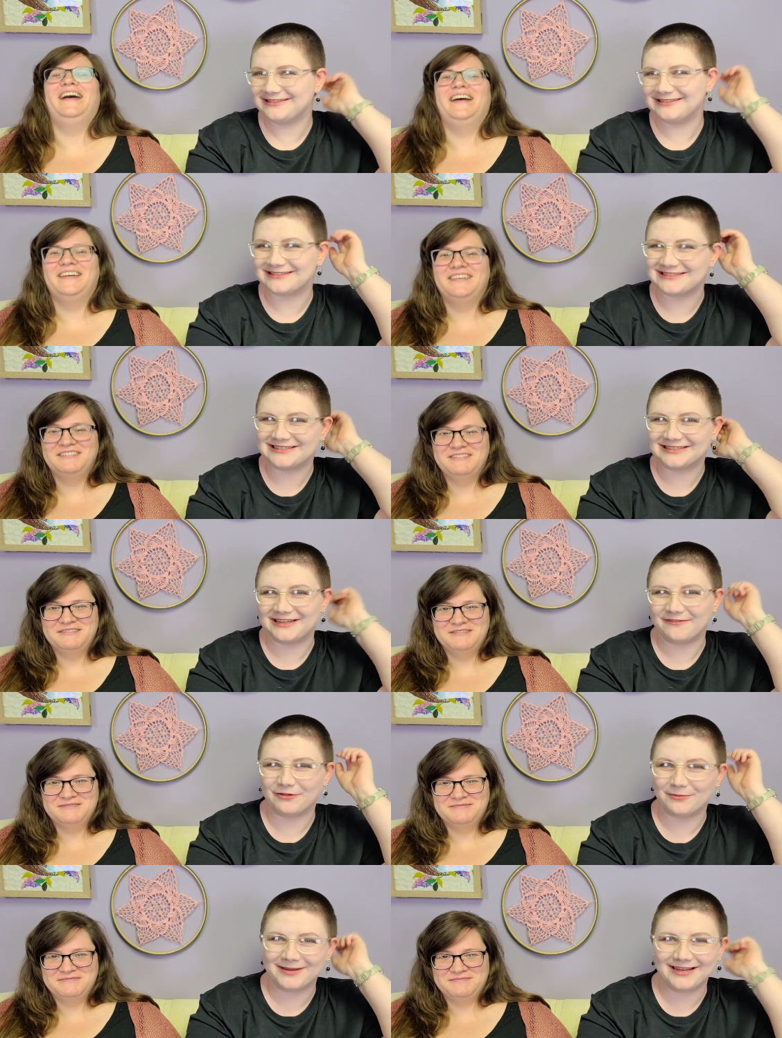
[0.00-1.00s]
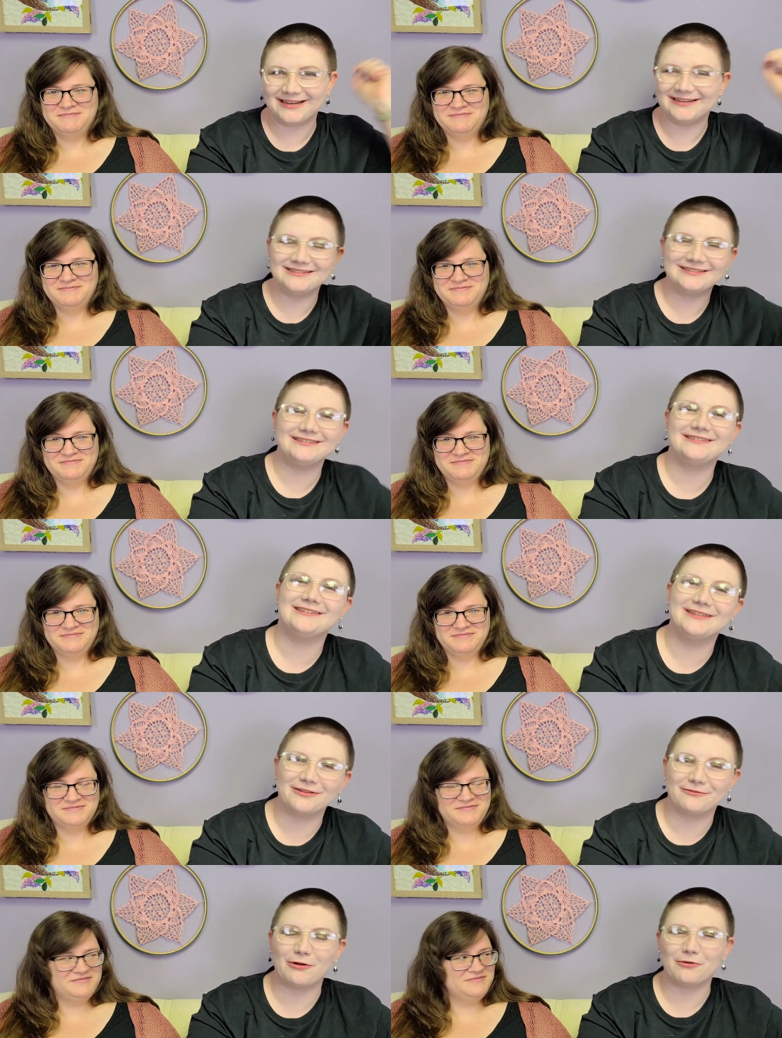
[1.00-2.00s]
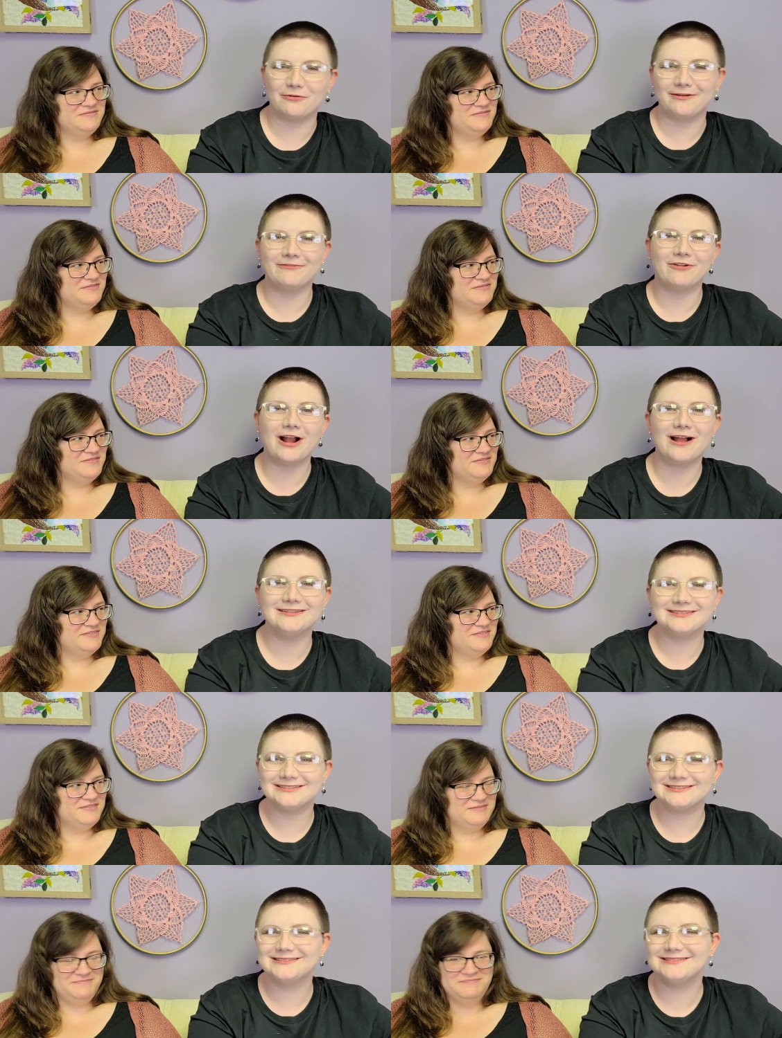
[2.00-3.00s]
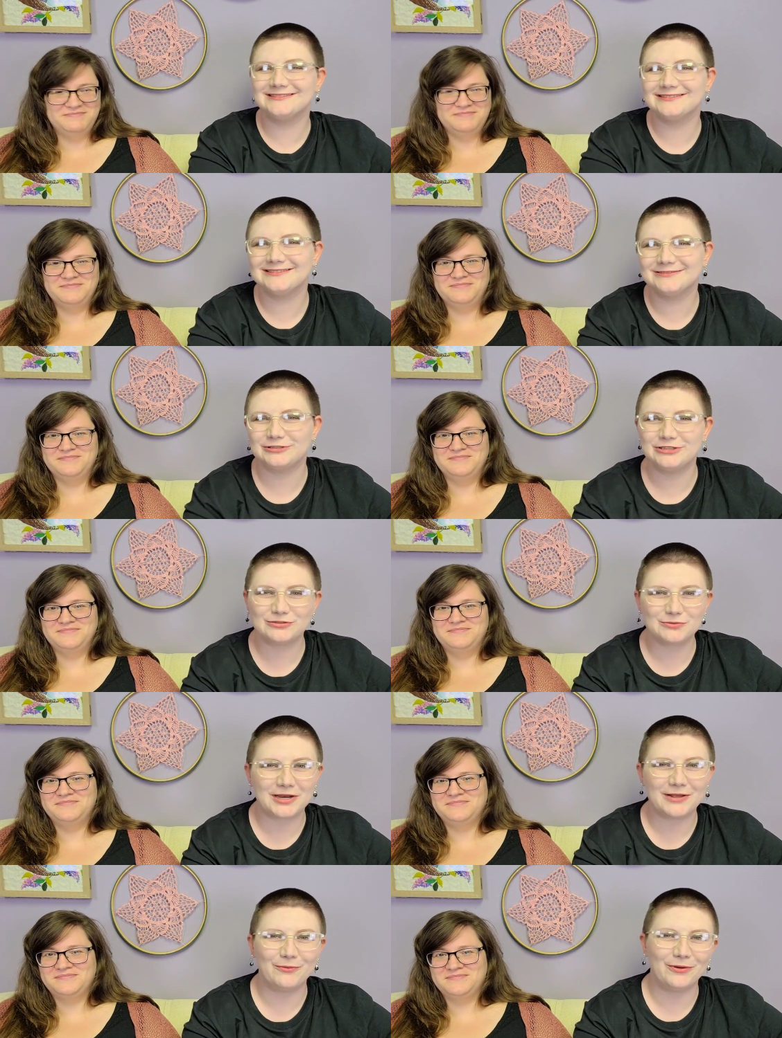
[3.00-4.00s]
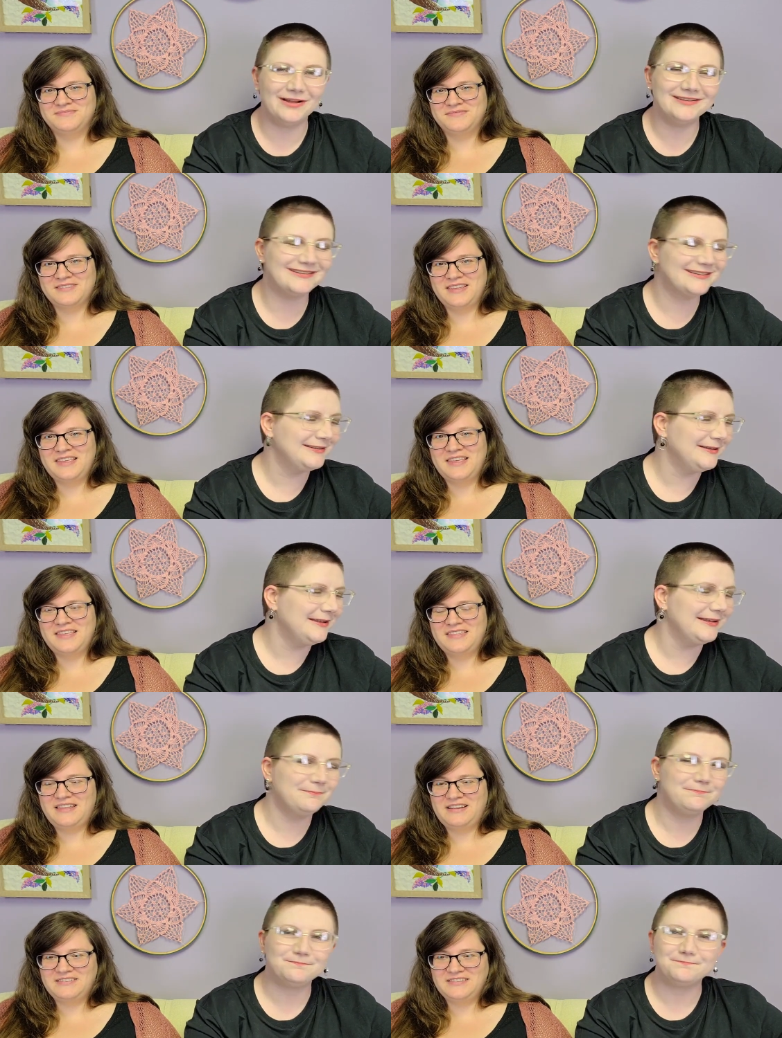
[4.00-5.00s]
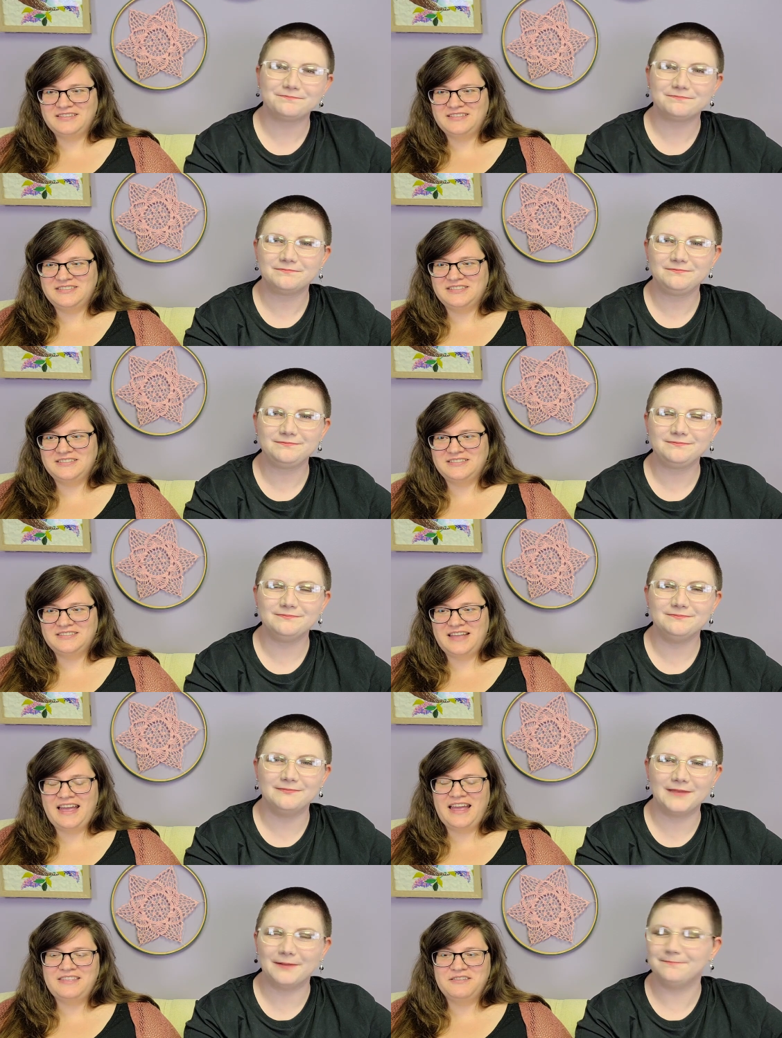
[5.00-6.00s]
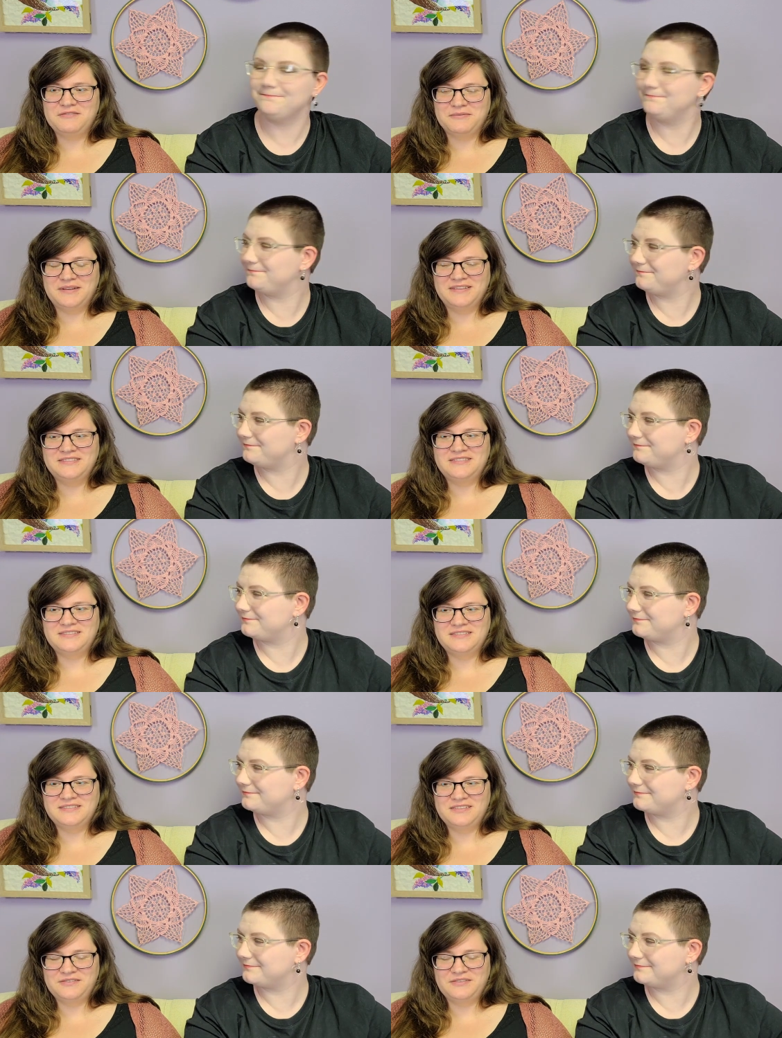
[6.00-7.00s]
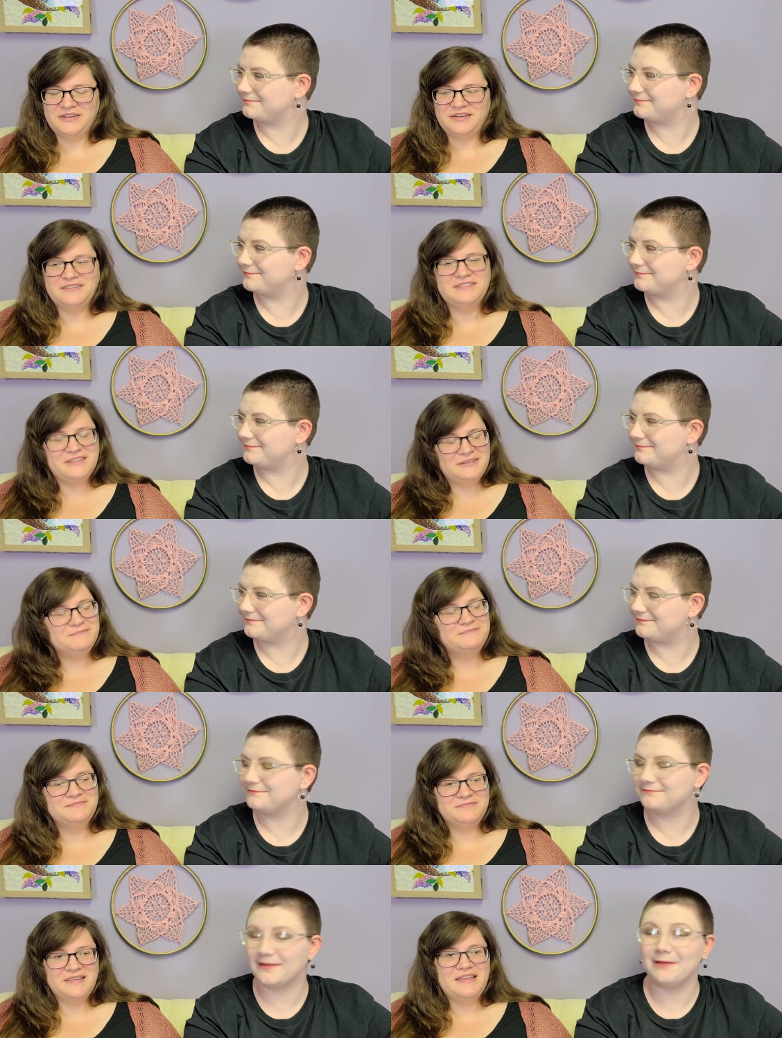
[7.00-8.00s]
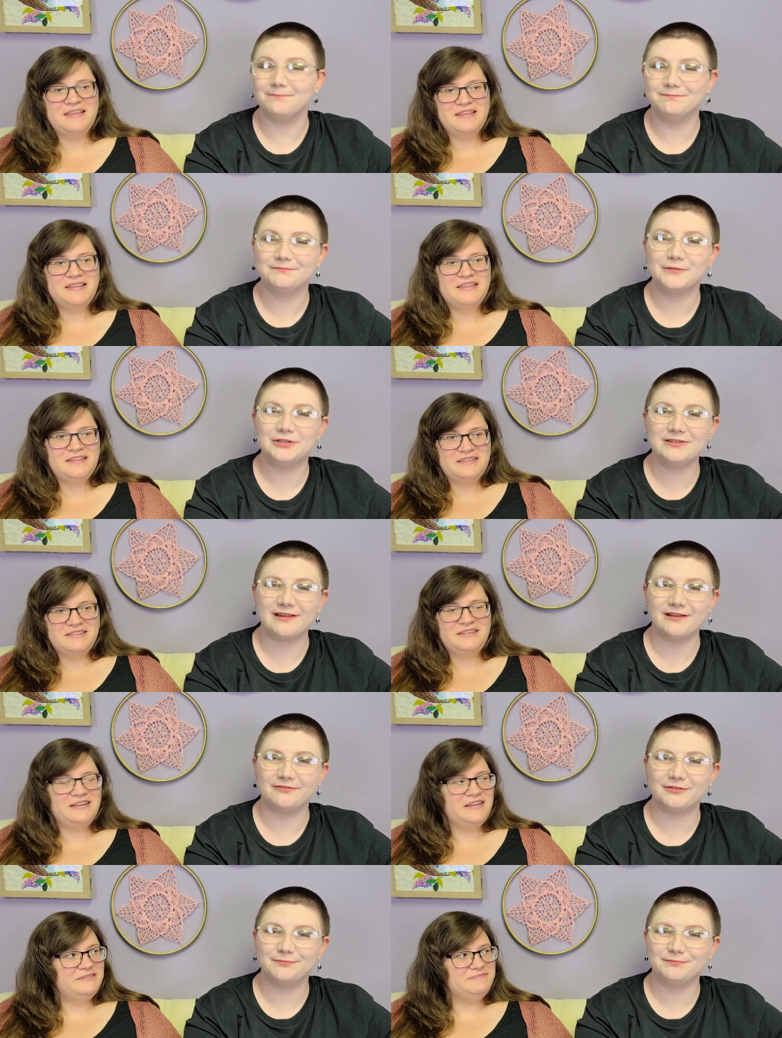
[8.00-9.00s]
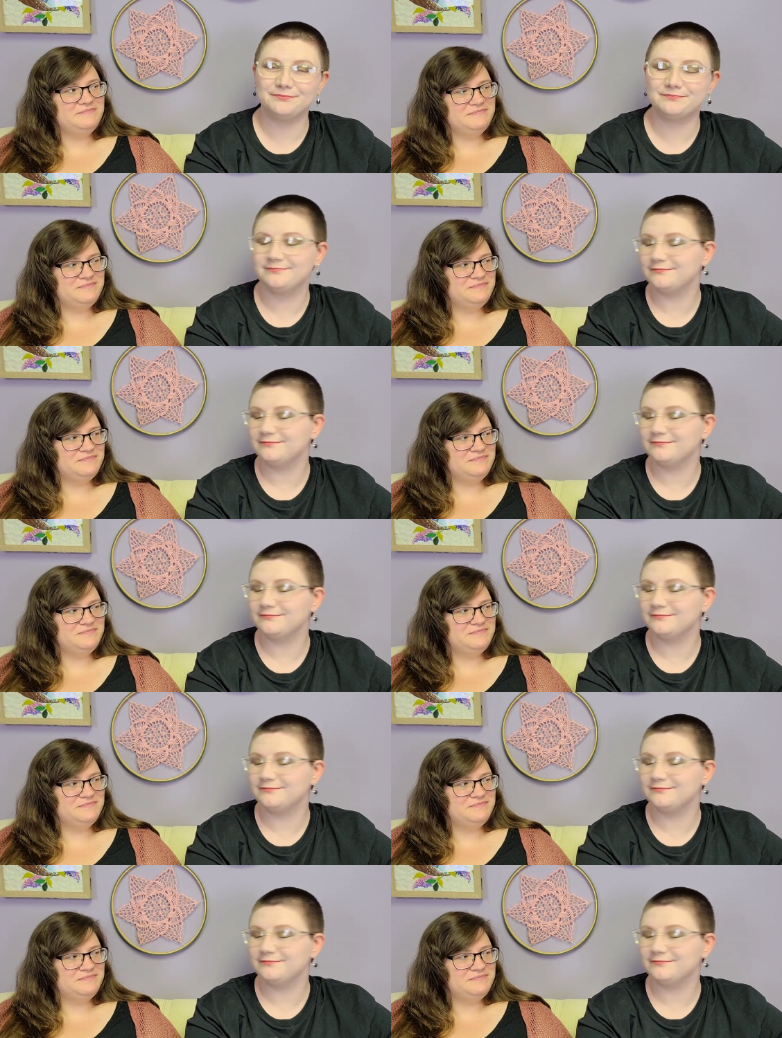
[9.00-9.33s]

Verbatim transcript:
Speaker 1: just deliver me the rotary fries, mm. which is mm. what I want delicious.
Speaker 2: I had those once so far, so. Nah,
Speaker 1: good stuff. They're good.